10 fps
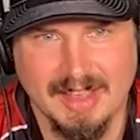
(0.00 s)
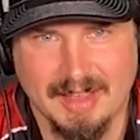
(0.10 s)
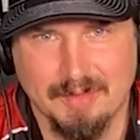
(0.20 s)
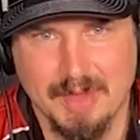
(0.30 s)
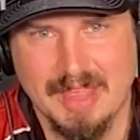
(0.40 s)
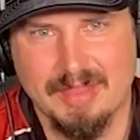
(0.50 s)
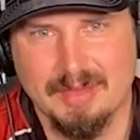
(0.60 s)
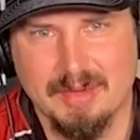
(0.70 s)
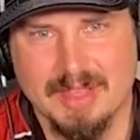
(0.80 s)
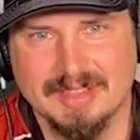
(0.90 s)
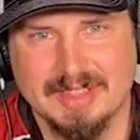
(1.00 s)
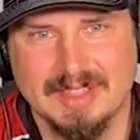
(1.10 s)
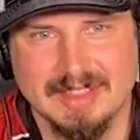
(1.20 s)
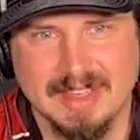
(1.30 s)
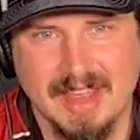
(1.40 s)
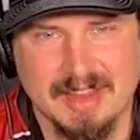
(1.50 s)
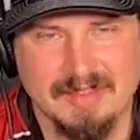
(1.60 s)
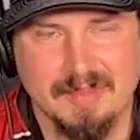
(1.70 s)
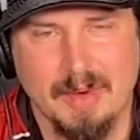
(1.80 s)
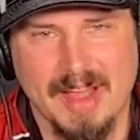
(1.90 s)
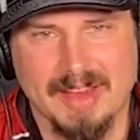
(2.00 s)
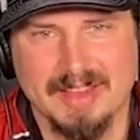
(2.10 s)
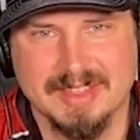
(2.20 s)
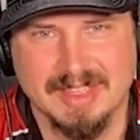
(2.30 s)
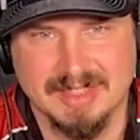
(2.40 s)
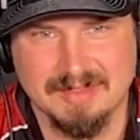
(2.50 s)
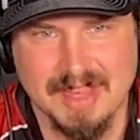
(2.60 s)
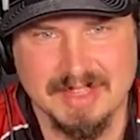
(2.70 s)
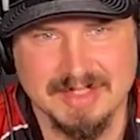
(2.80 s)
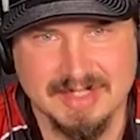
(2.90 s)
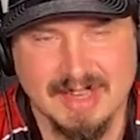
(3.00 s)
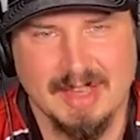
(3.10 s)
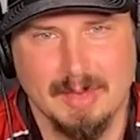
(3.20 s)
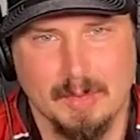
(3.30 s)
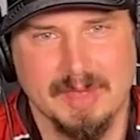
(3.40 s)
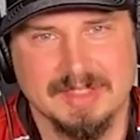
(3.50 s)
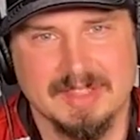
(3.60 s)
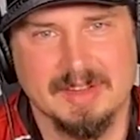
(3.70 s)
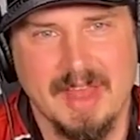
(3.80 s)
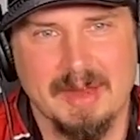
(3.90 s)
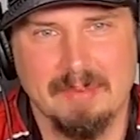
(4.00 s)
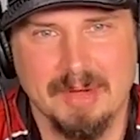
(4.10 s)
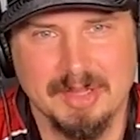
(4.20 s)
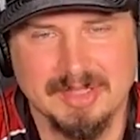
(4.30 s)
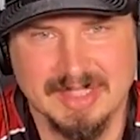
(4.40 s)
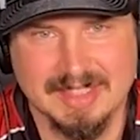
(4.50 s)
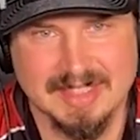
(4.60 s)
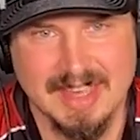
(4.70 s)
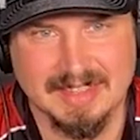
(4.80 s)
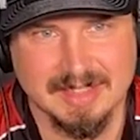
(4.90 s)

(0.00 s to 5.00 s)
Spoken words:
If we get through this season getting four out of the six events, we'll consider that a pretty good success.